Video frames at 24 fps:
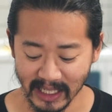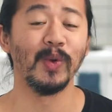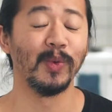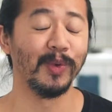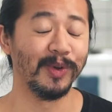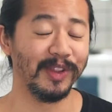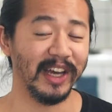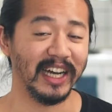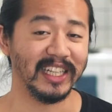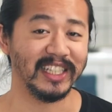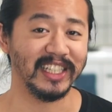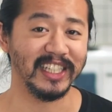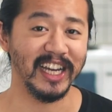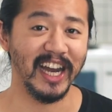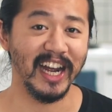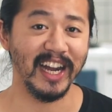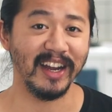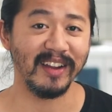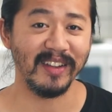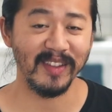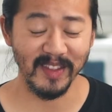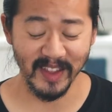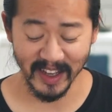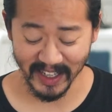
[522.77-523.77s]
With that
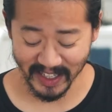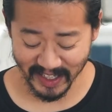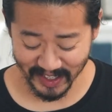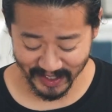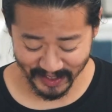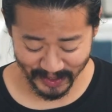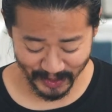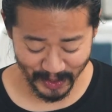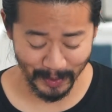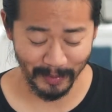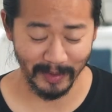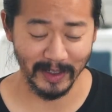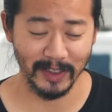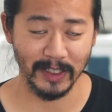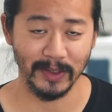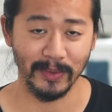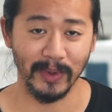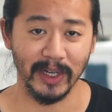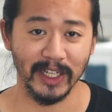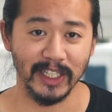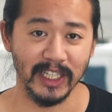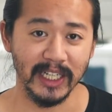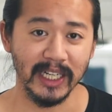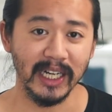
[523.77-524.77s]
said, thank you so much for
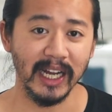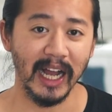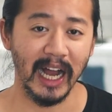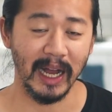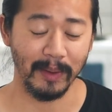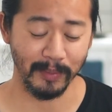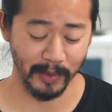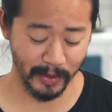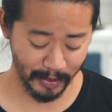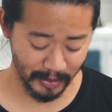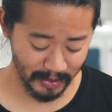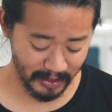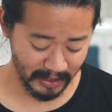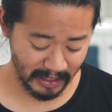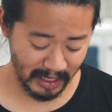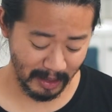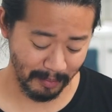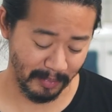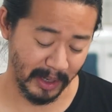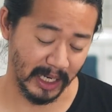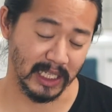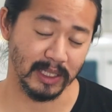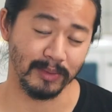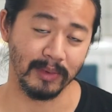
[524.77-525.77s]
watching. I'm going to get
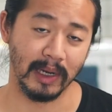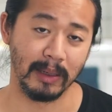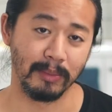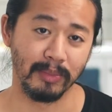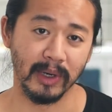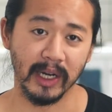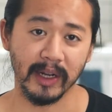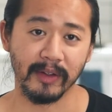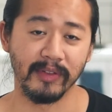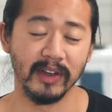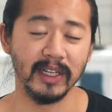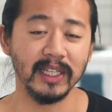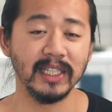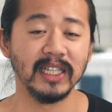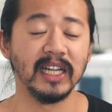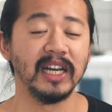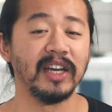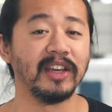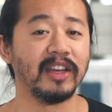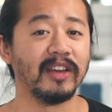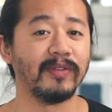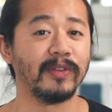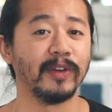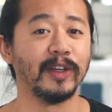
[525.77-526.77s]
back to my breakfast.
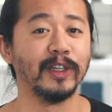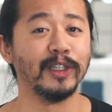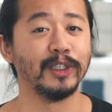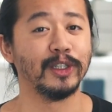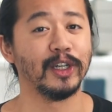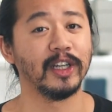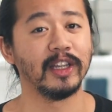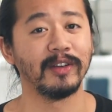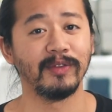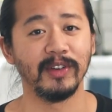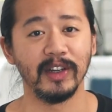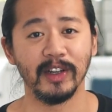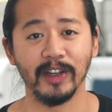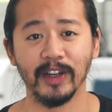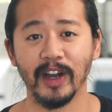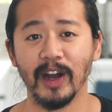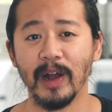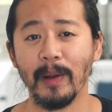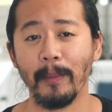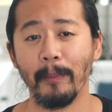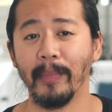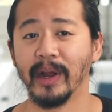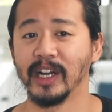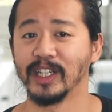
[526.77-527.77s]
If you enjoyed the
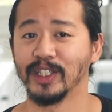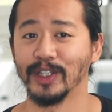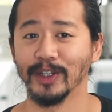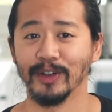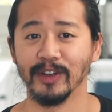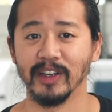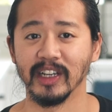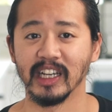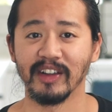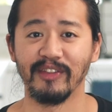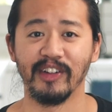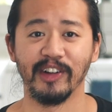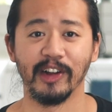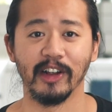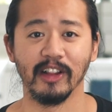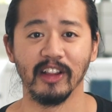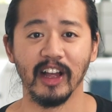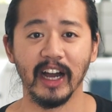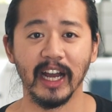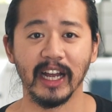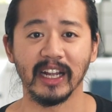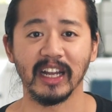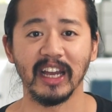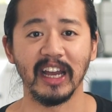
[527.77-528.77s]
video, make sure you give it a
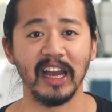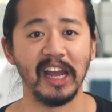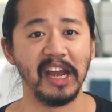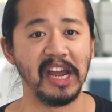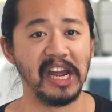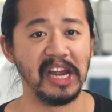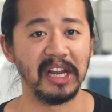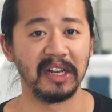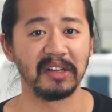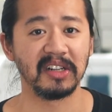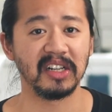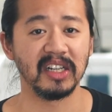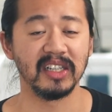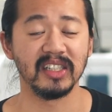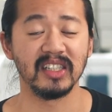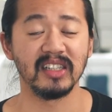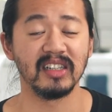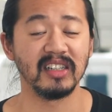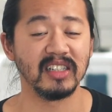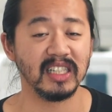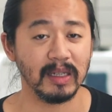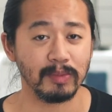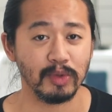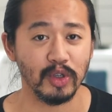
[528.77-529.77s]
like and
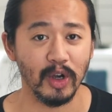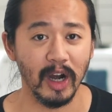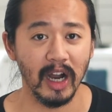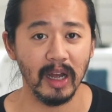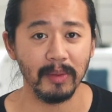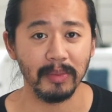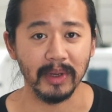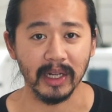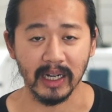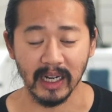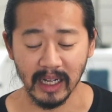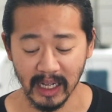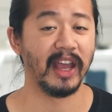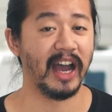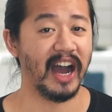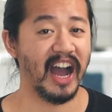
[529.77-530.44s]
consider subscribing.